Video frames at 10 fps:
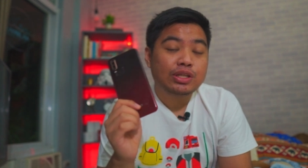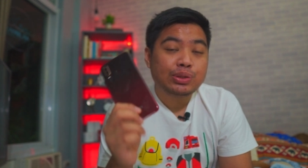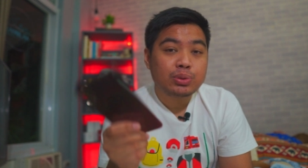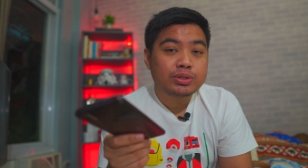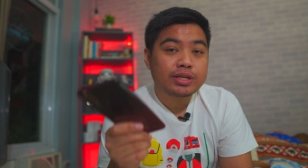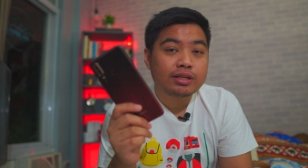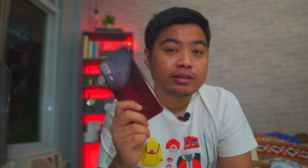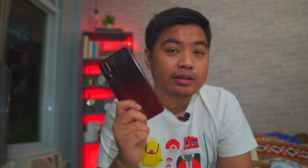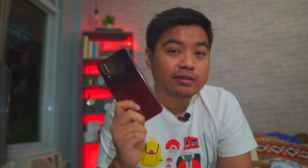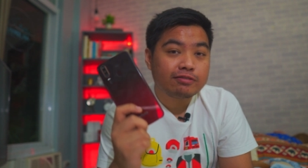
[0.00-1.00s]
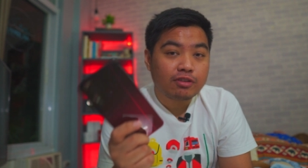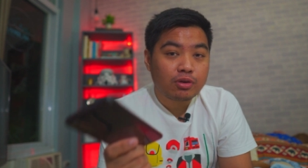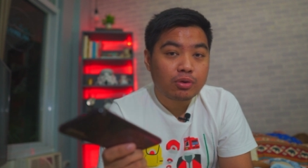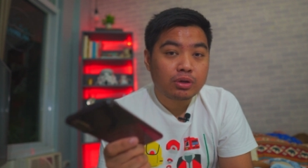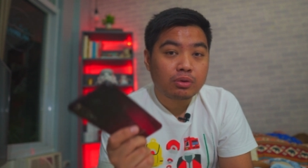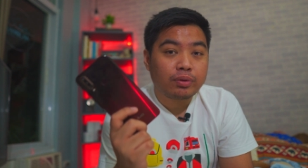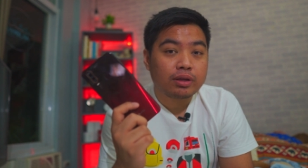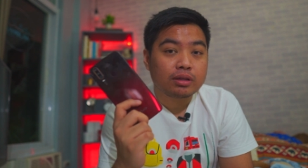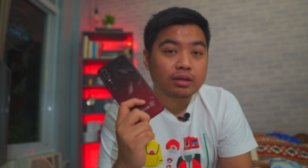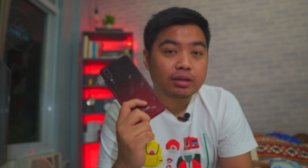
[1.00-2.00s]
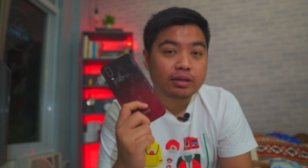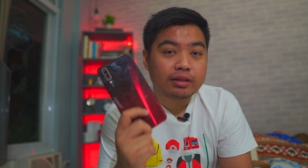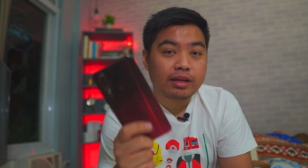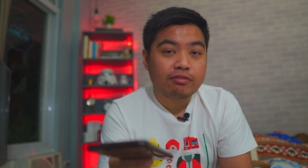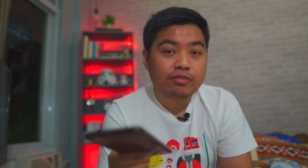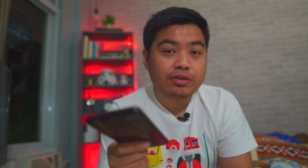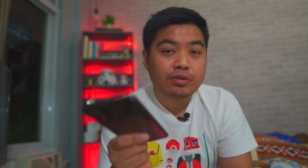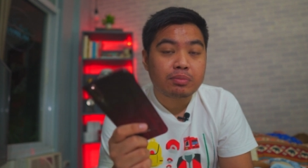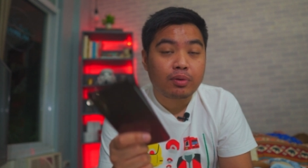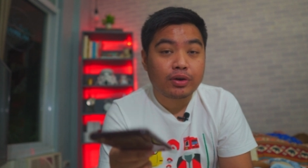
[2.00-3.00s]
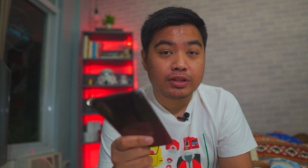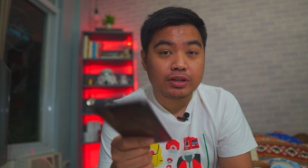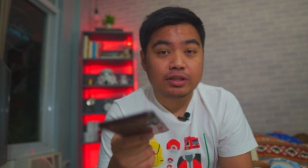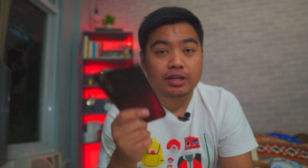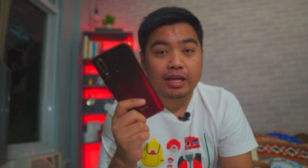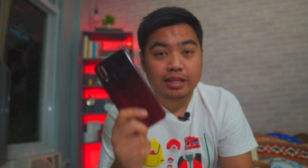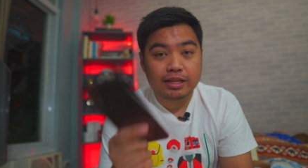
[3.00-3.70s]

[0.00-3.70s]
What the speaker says: using this phone will give you more than a